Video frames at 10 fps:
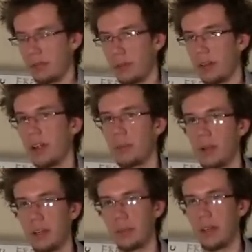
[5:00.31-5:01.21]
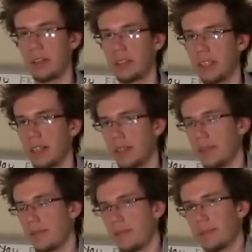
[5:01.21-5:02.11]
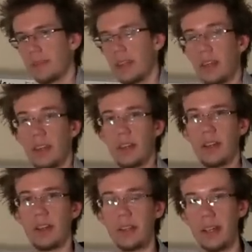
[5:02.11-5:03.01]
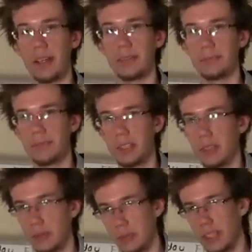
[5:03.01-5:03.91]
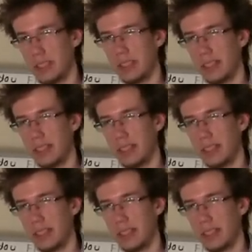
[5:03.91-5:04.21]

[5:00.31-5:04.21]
for a harmonic minor scale. Okay, so there's ways to